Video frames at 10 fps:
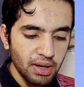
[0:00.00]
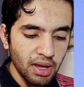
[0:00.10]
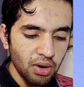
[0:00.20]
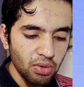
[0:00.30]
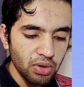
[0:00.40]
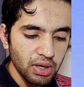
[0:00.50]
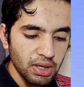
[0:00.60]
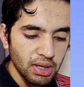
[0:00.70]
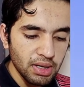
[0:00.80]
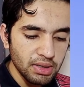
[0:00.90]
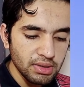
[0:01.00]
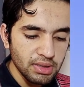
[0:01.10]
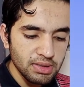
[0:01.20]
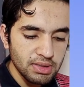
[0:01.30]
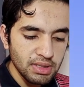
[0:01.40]
and now here
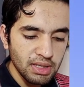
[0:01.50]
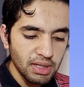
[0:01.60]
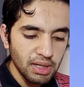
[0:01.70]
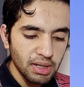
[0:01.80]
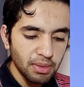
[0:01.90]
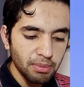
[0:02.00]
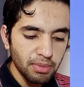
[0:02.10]
this C